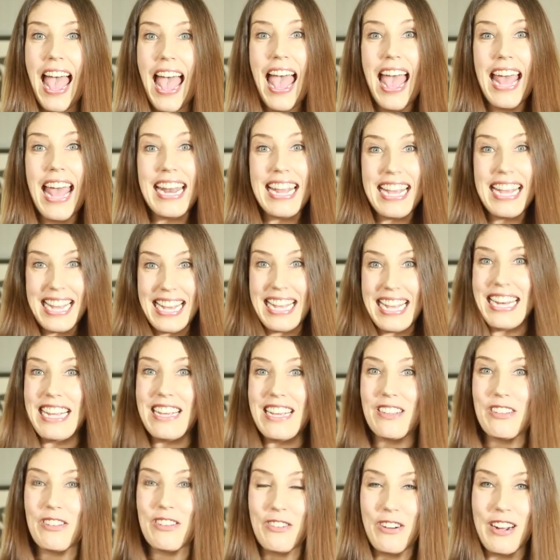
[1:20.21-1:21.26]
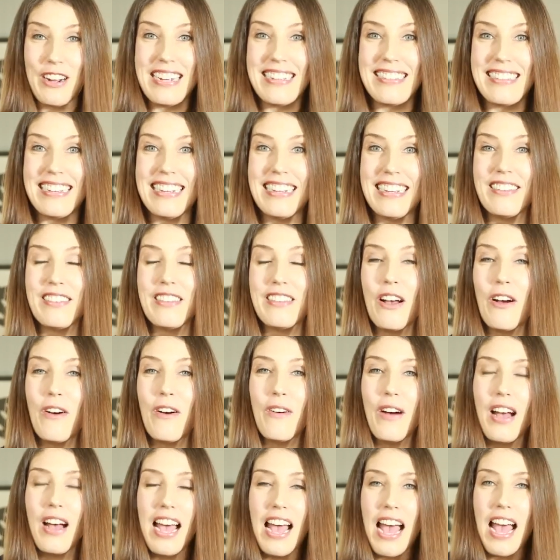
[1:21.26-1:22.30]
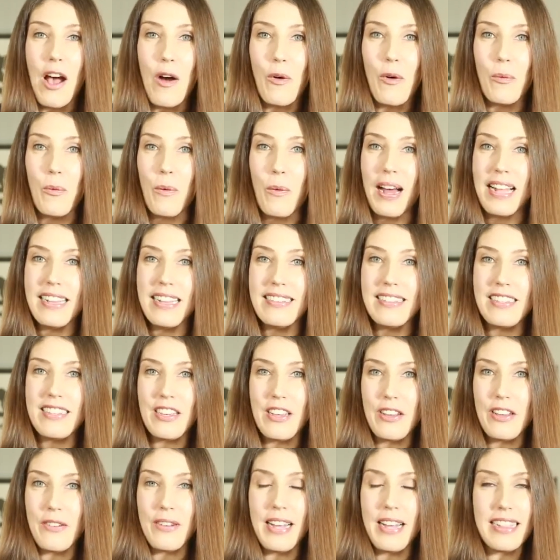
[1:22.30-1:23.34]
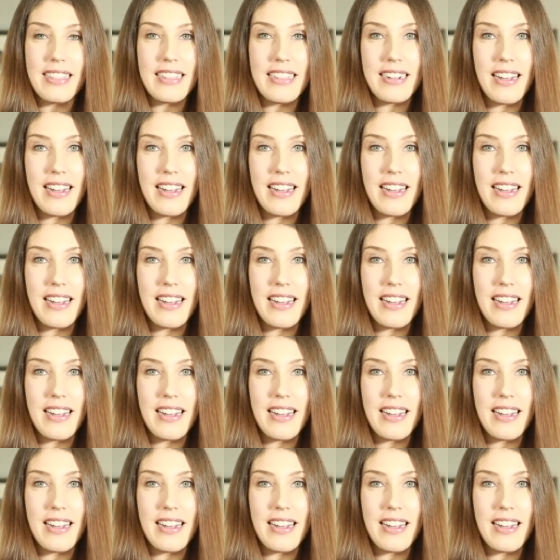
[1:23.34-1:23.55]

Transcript: and it is crazy. So once you get